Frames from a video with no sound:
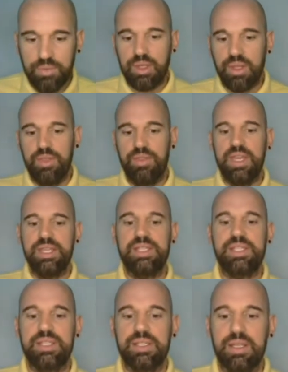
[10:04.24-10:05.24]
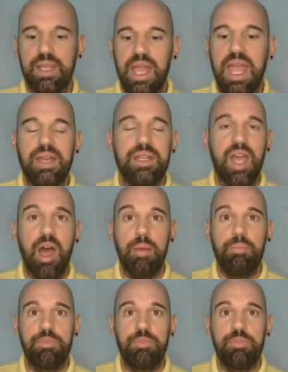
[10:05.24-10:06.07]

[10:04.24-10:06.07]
This can come